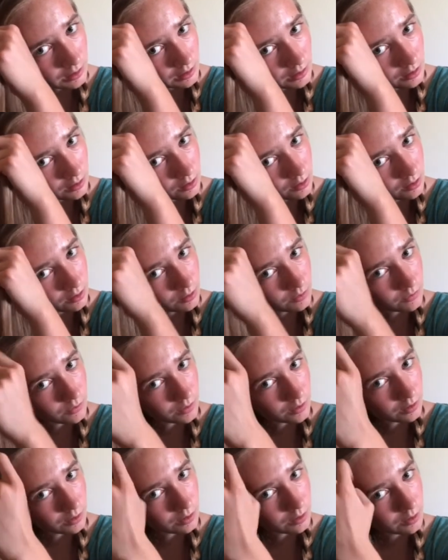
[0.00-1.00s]
it over the
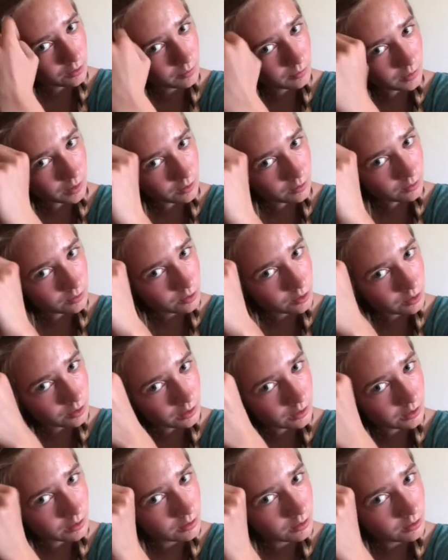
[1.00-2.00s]
new middle strand,